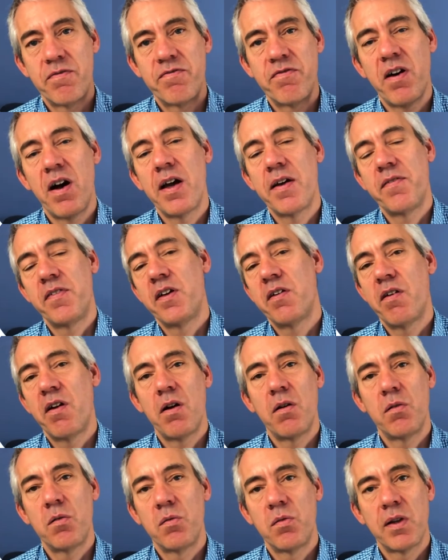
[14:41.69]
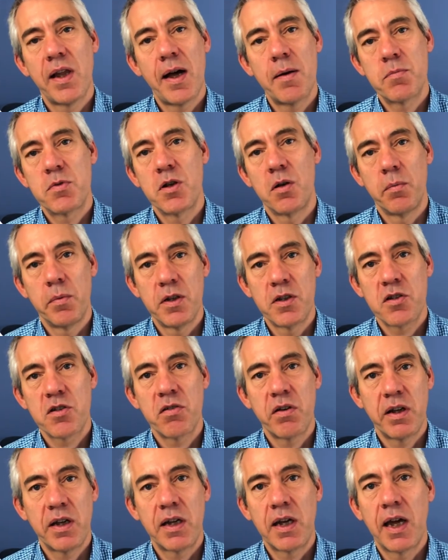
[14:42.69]
5-year-old laptop that's
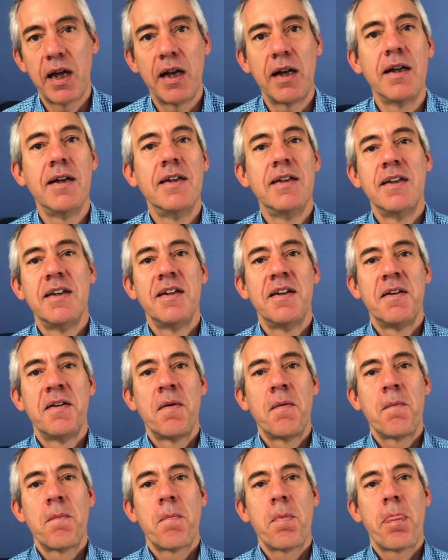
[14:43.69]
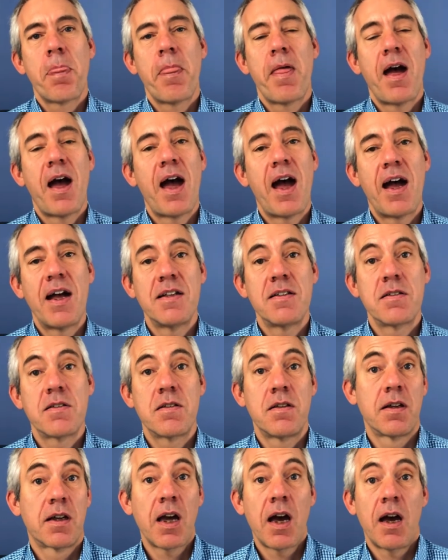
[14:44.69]
creaking. And
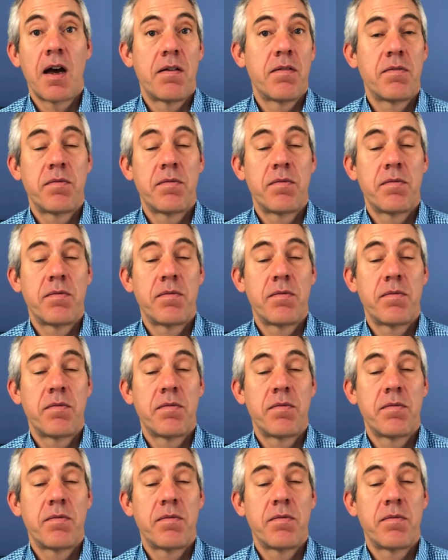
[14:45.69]
the guy,